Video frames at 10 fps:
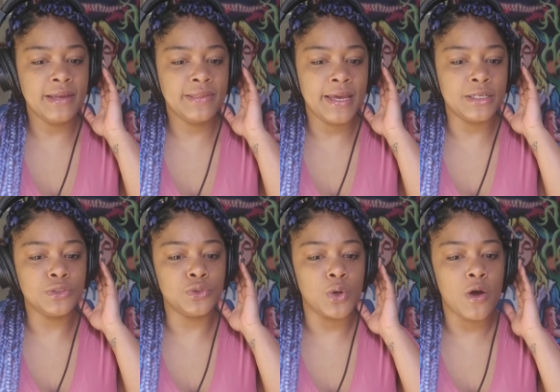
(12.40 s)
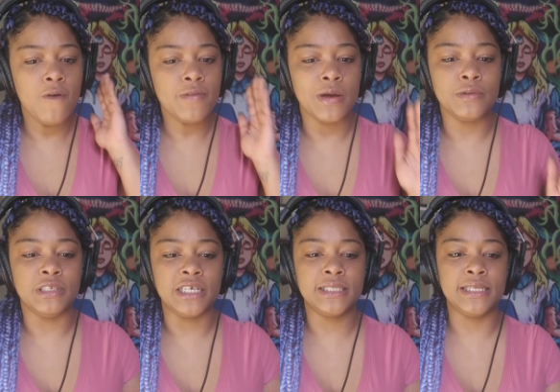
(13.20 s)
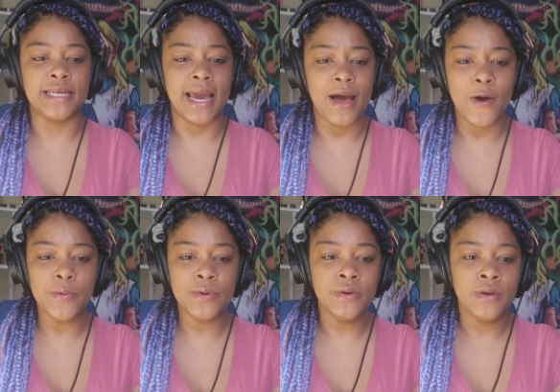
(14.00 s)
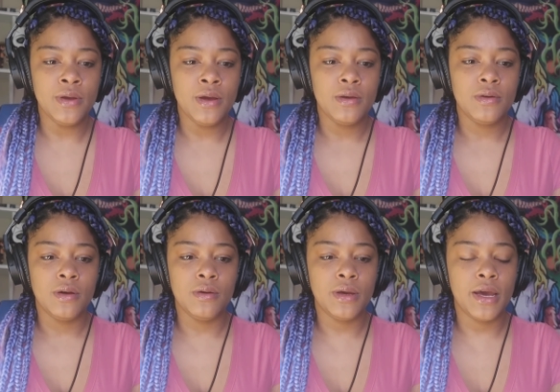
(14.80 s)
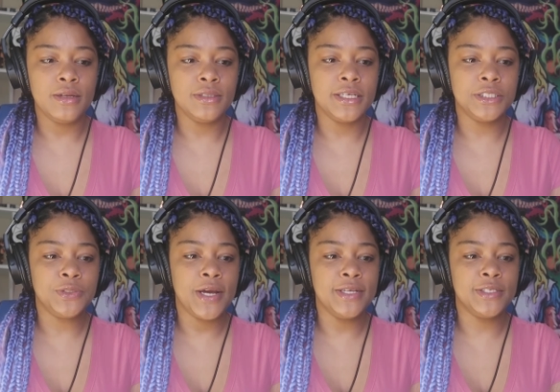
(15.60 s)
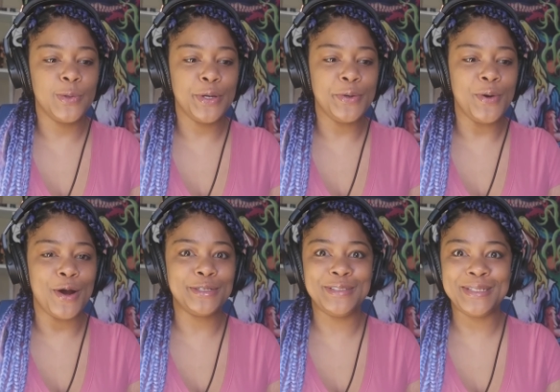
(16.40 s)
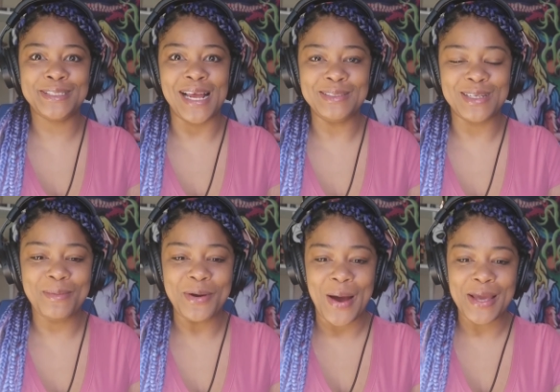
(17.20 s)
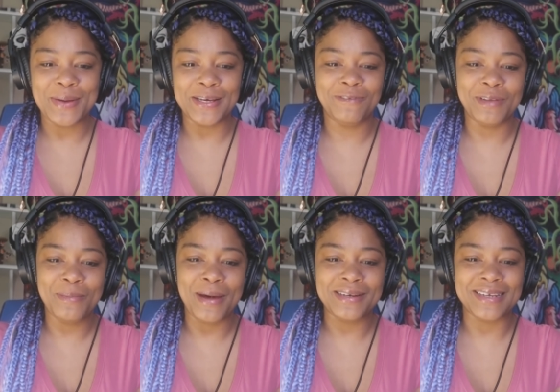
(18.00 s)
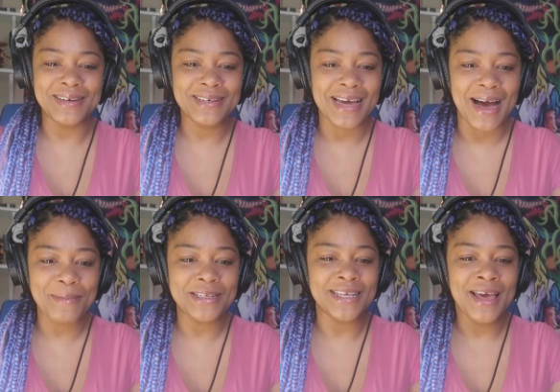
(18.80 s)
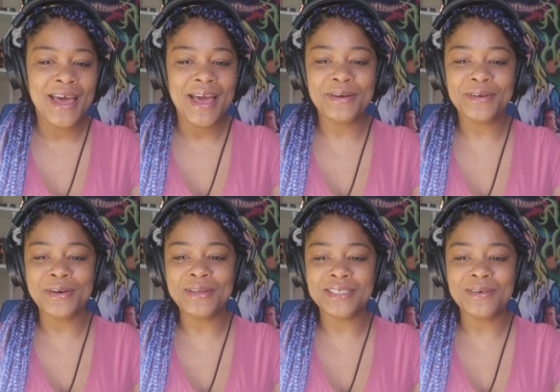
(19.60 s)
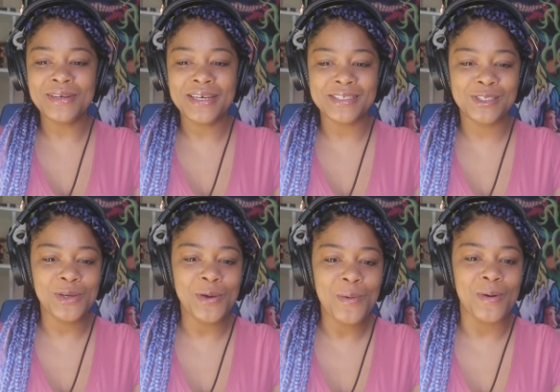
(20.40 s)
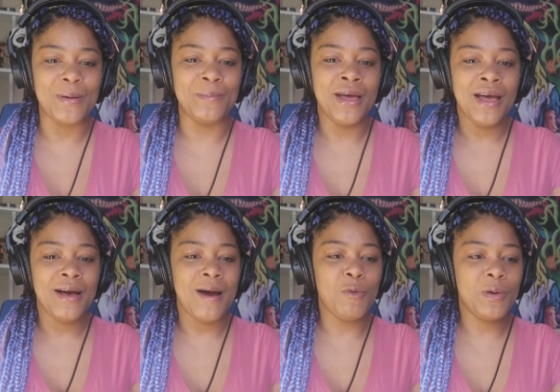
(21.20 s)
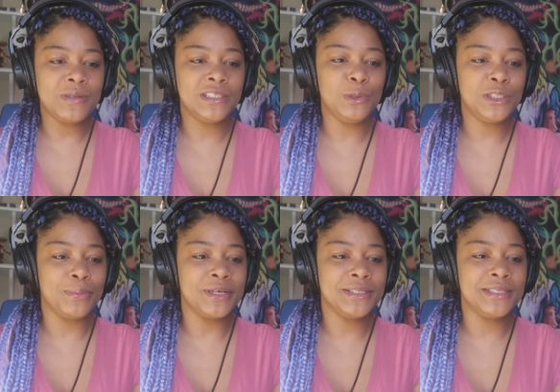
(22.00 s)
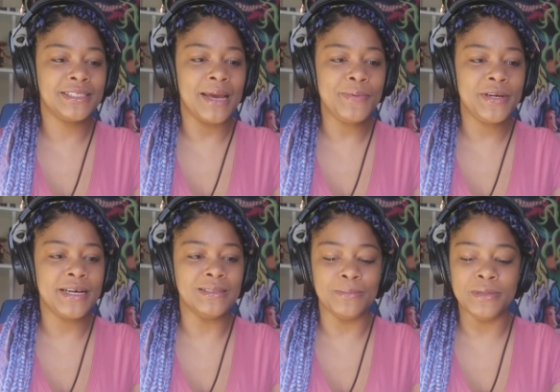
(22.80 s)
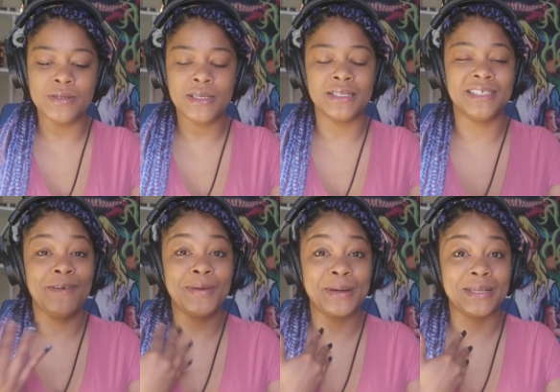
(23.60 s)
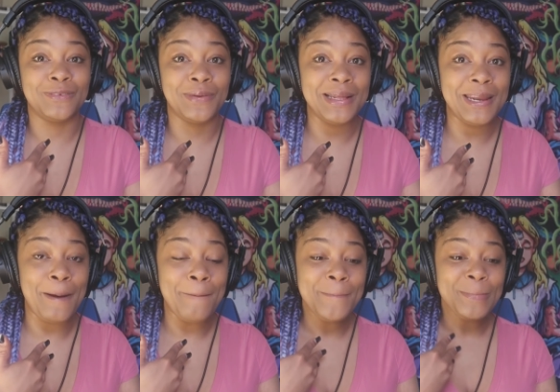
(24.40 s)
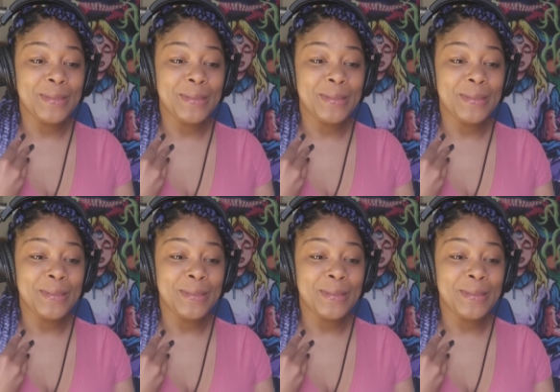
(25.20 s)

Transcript: night that drove old Dixie down. Okay, let's get straight into it. New artist to the channel, so let me know how you guys feel about it down in the comments. And your girl is going to get to them. Um, we're going to see what she brings to the table when it comes to music and see if your girl is feeling it.